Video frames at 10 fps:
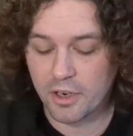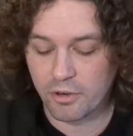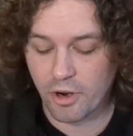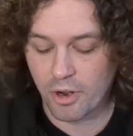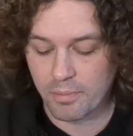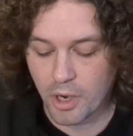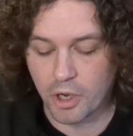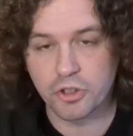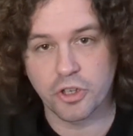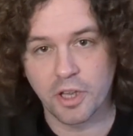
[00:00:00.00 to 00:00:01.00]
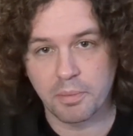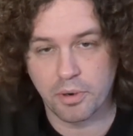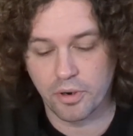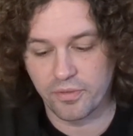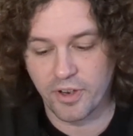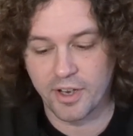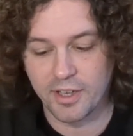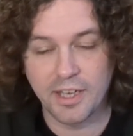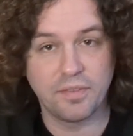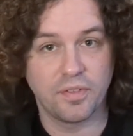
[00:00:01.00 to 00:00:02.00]
Heroic March on their
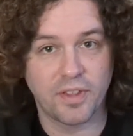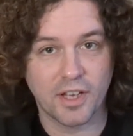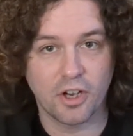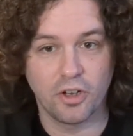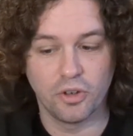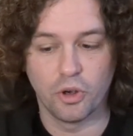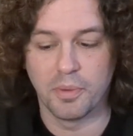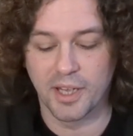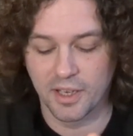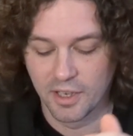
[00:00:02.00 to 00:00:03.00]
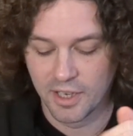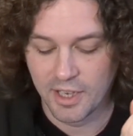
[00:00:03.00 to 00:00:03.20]
profile, even if they can't normally.